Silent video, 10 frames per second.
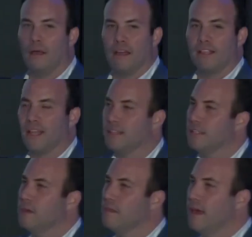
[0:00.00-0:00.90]
they said to
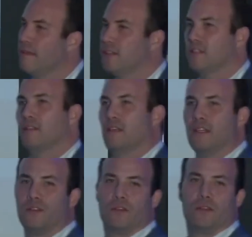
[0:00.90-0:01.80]
me that
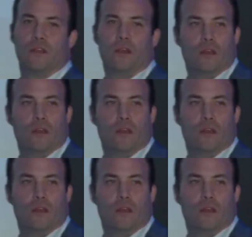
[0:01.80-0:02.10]
this is